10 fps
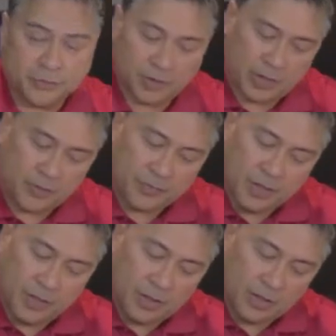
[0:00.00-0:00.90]
Okay.
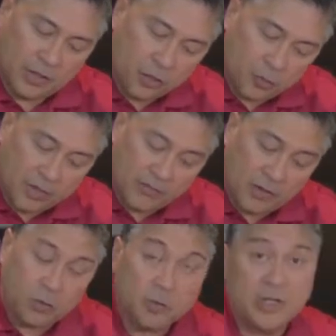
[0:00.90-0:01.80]
The new
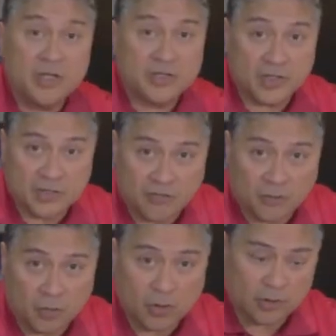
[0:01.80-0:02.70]
BV will be
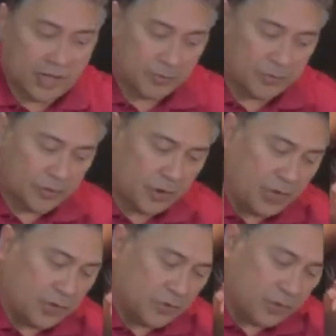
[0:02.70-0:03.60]
64 times
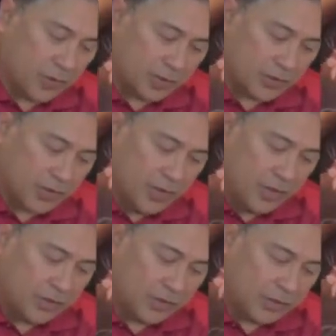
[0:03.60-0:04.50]
30. So that's
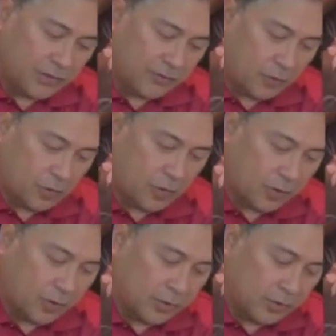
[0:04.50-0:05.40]

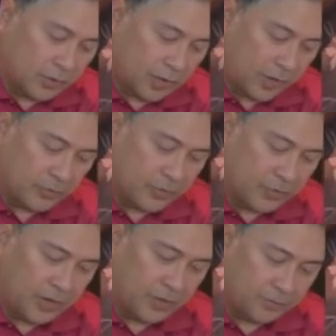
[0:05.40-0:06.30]
64 times
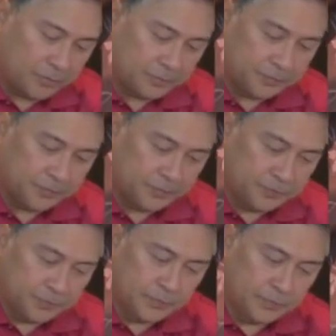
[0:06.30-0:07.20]
30.
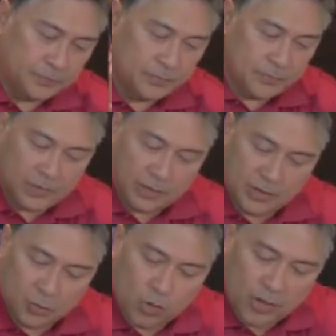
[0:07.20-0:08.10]

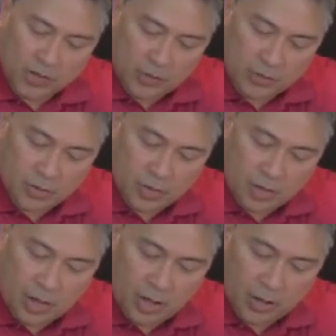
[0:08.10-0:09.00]
That's
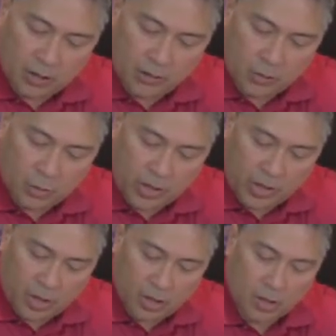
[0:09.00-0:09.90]

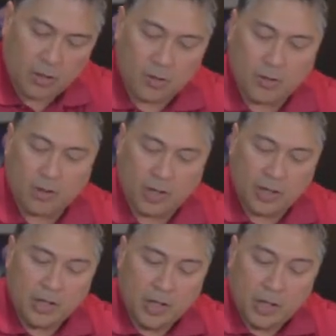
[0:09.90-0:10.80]
1,920.
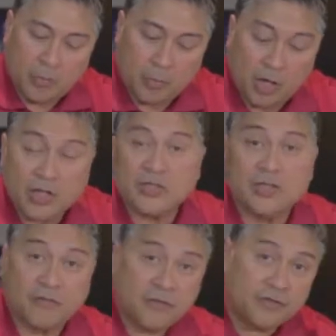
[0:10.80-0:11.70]
Okay.
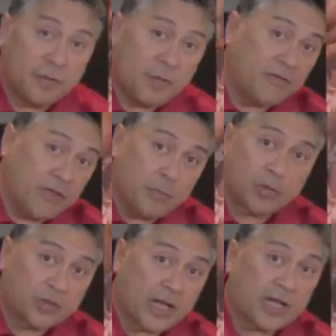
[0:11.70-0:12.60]
Plus the 50 BV
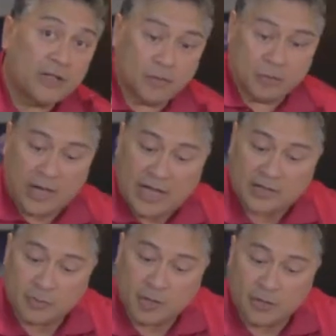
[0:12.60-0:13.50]
per side from the
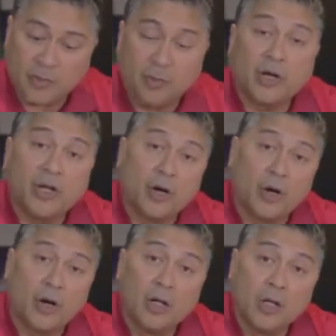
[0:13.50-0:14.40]
last month. Remember
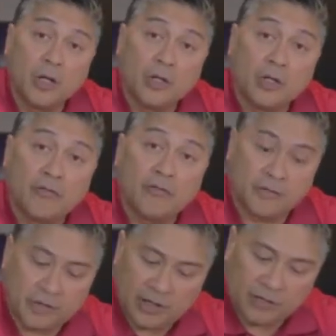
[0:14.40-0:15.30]
here, you have
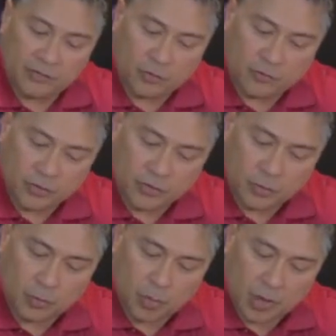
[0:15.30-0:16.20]
50 left over,
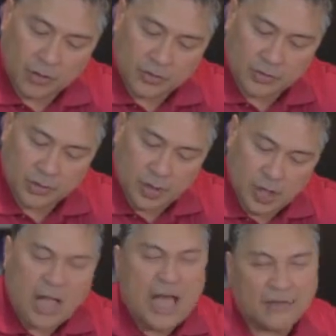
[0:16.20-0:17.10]
so plus.
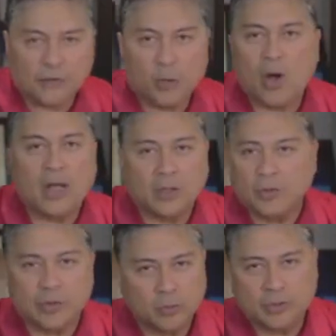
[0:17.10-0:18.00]
After a
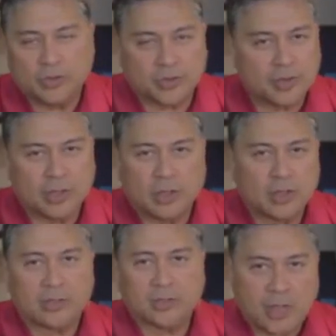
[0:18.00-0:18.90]
while, we're just
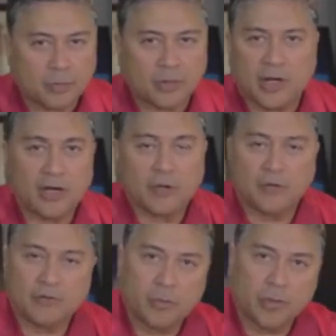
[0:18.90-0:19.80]
gonna stop the
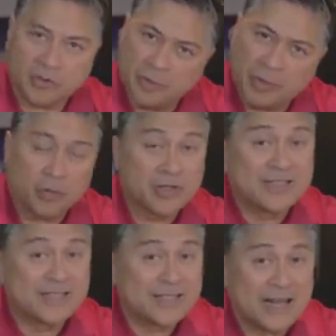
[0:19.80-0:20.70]
carryover, because remember,
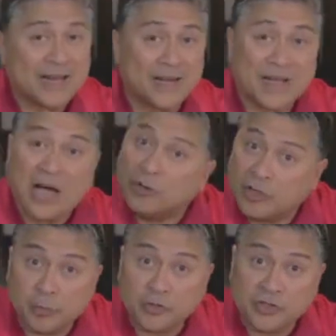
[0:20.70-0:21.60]
this is not an
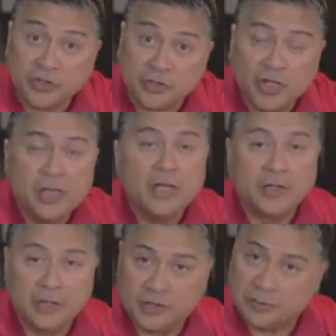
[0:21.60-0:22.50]
accounting procedure.
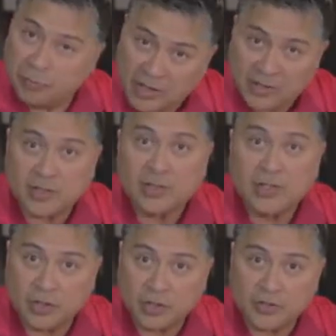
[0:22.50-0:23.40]
This is
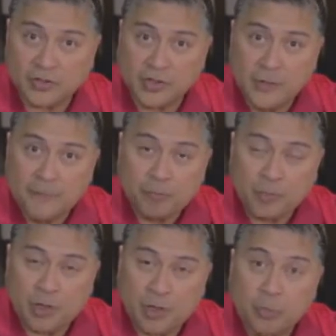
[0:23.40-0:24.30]
basically just
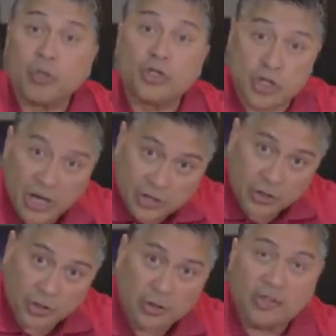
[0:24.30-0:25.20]

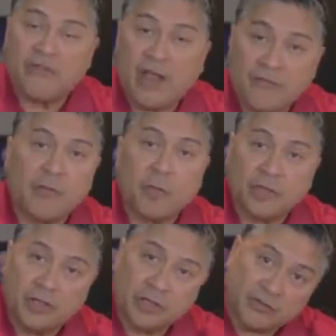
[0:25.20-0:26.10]
projection if
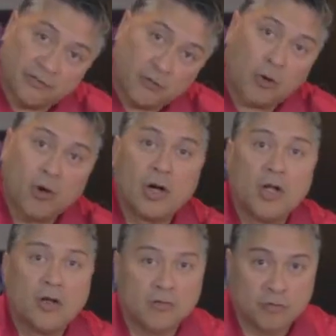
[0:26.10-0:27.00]
everybody does
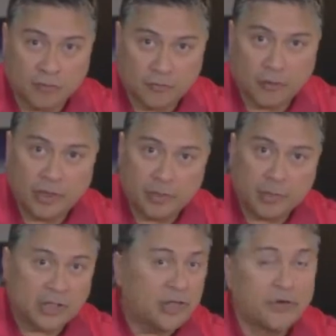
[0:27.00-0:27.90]
440.
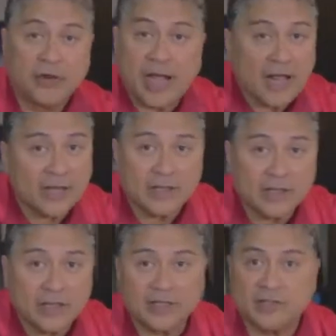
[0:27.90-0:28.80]
But in
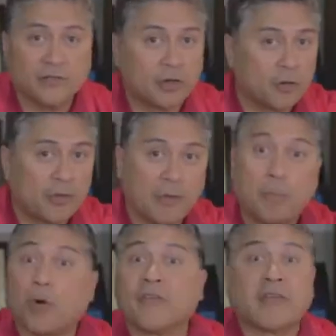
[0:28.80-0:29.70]
reality, it's never gonna be a
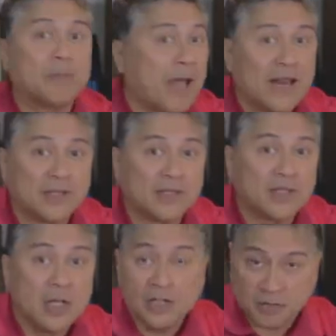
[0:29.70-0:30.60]
perfect
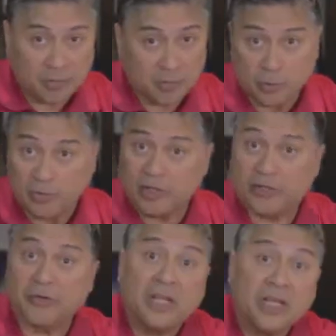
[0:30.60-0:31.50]
balance. Some people will
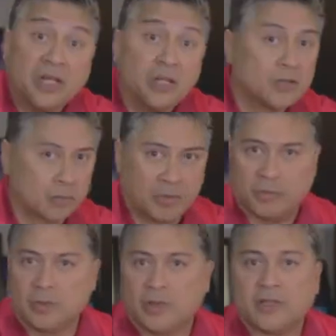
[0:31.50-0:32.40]
get 3, some
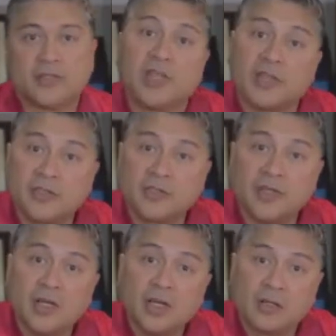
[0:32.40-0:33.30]
people will get 6,
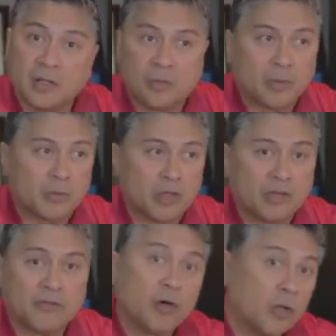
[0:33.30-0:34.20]
some people will
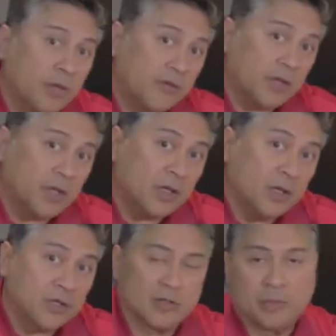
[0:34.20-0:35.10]
get 40 BV,
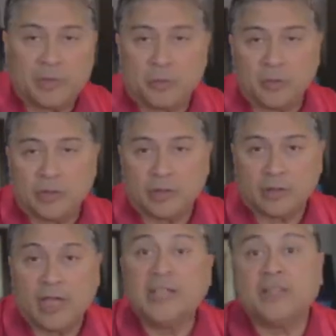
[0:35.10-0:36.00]
some people will
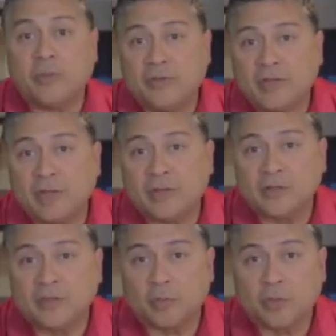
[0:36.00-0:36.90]
get 80 BV,
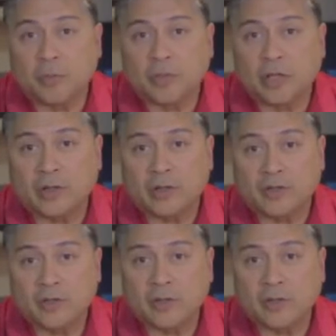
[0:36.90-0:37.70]
some people will get the